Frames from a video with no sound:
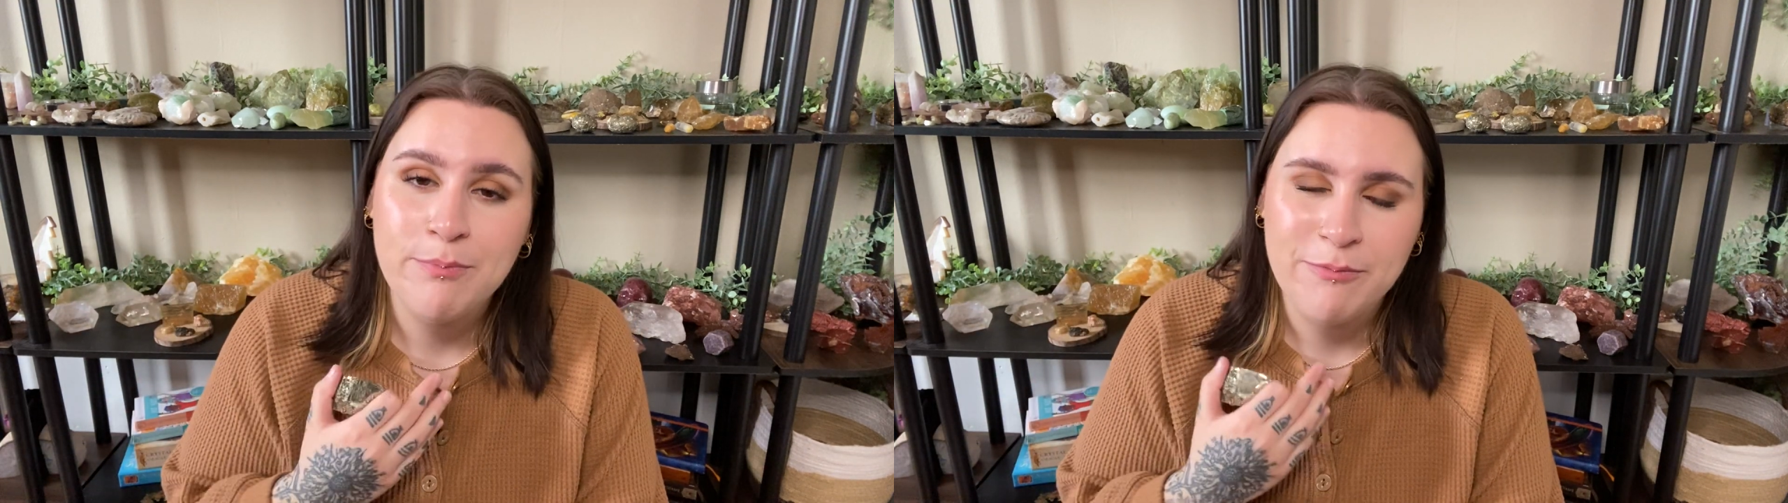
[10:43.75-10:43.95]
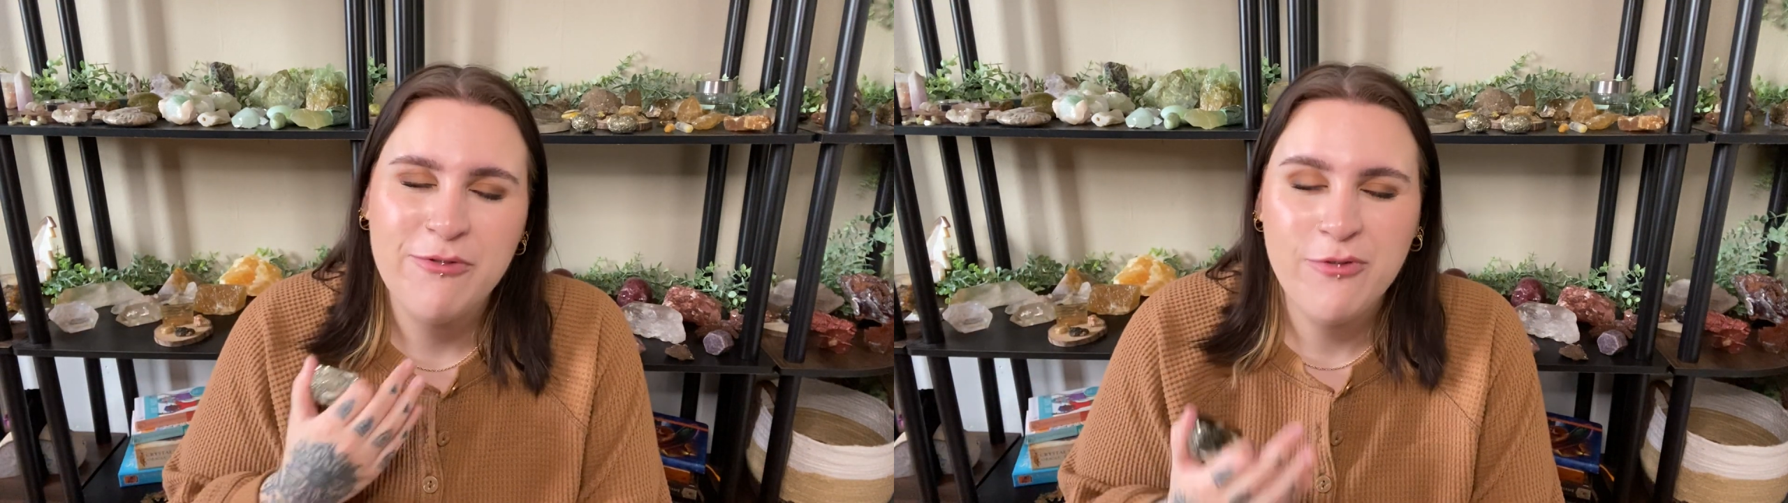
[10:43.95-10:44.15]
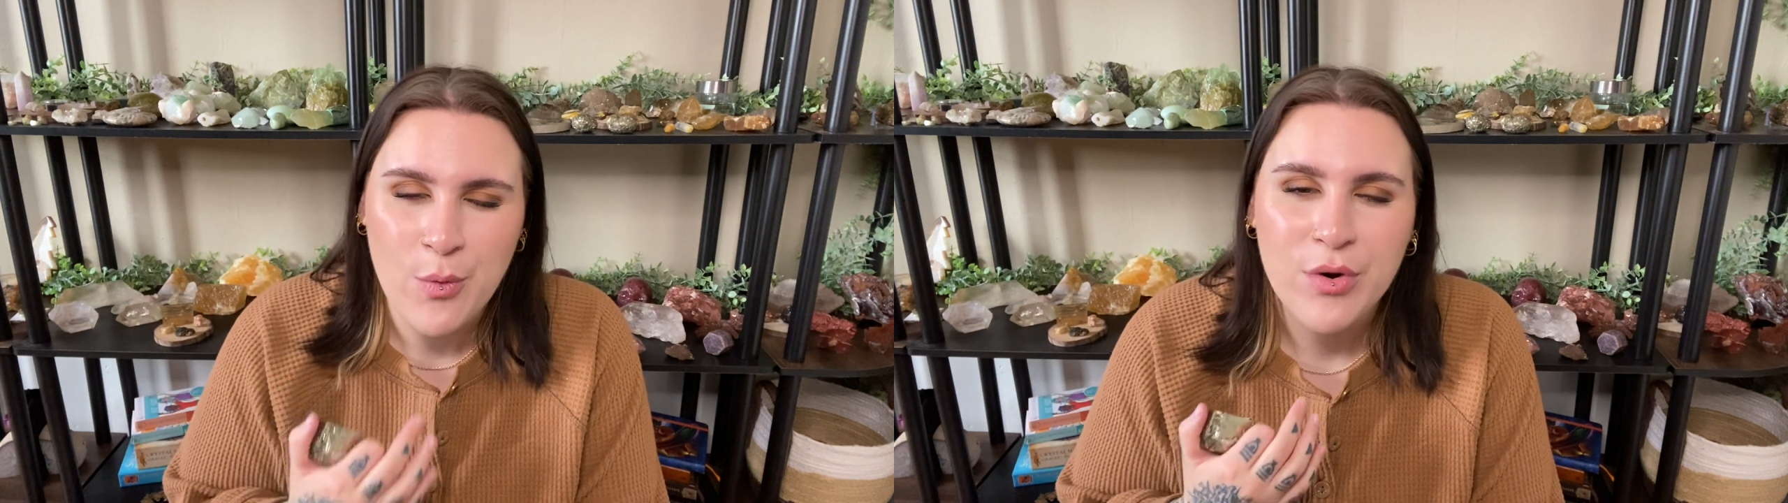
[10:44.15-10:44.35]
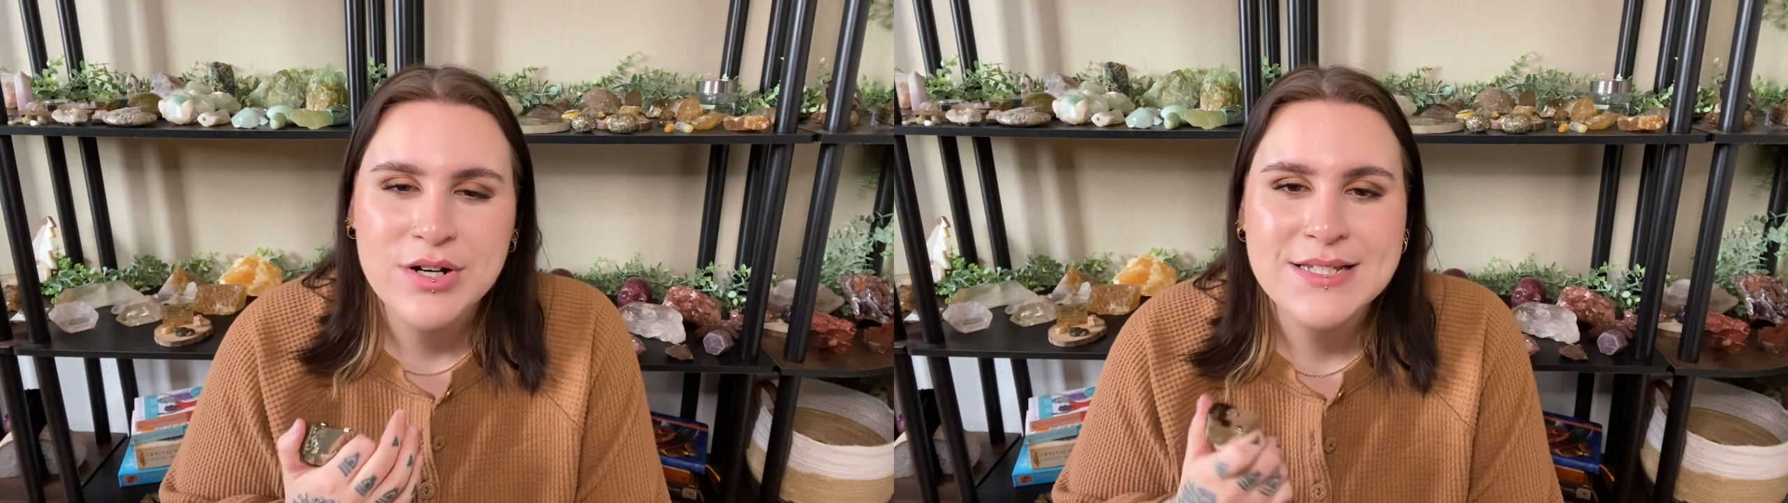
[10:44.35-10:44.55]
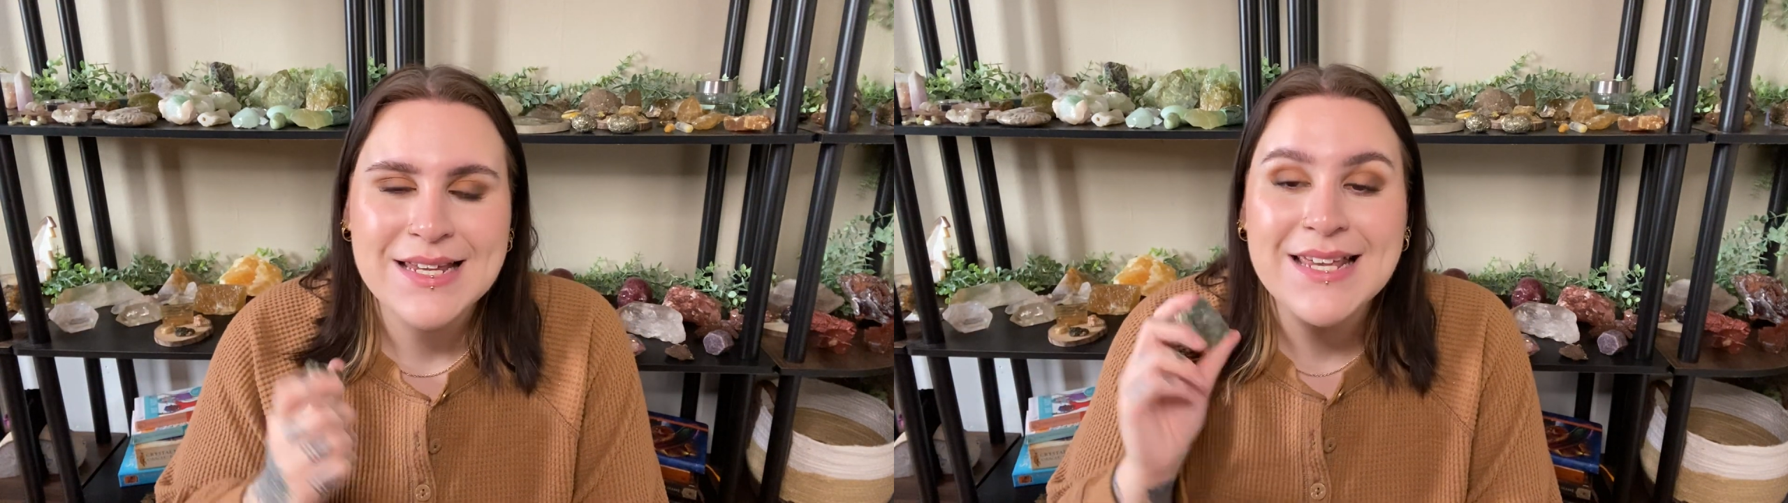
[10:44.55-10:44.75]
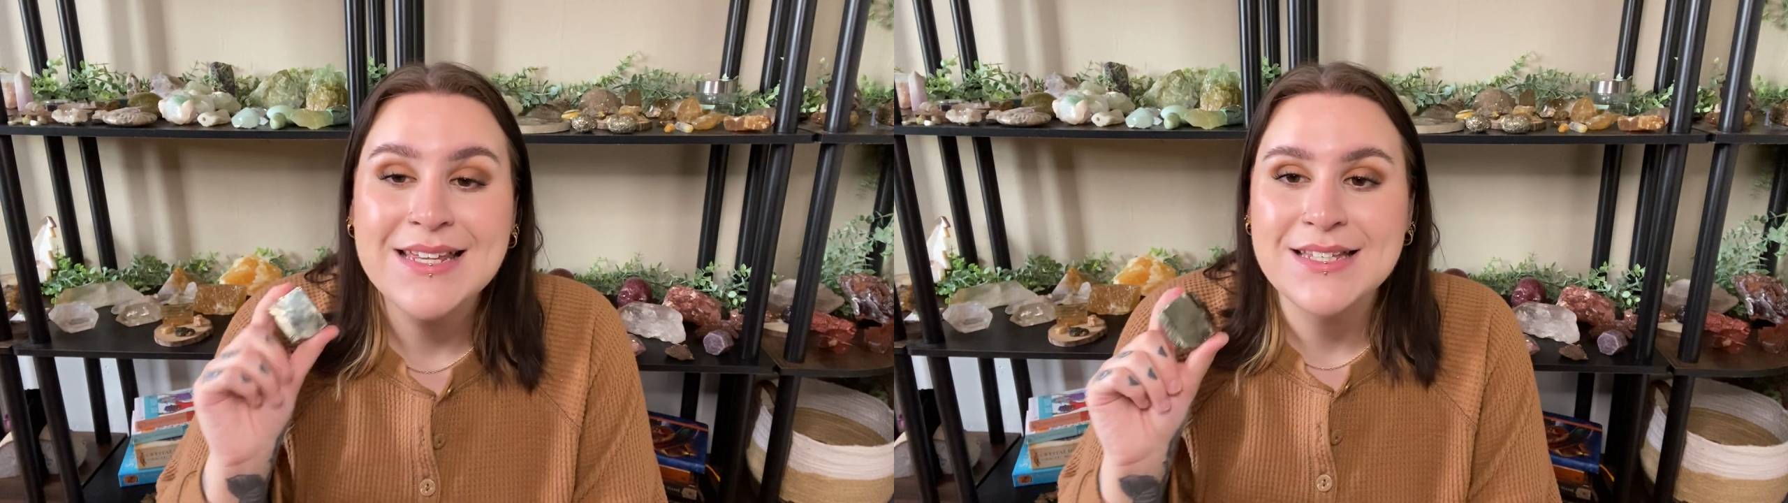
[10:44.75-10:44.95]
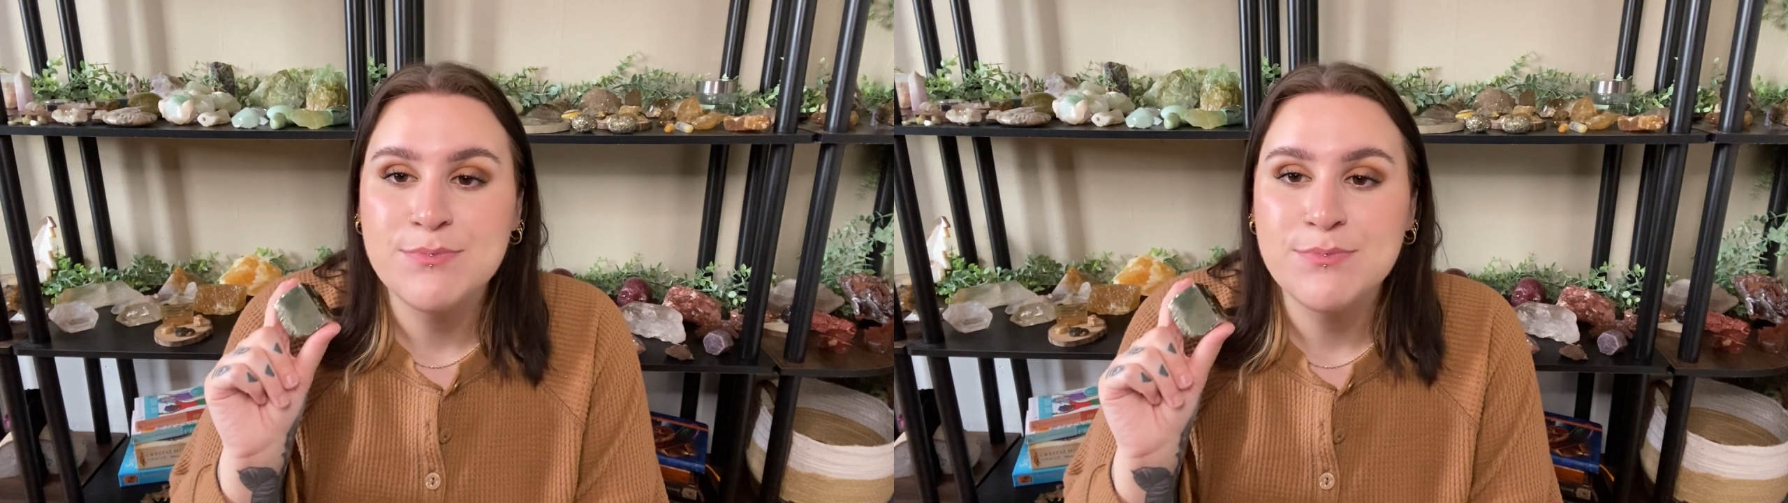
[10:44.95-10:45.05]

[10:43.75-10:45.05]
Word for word: force is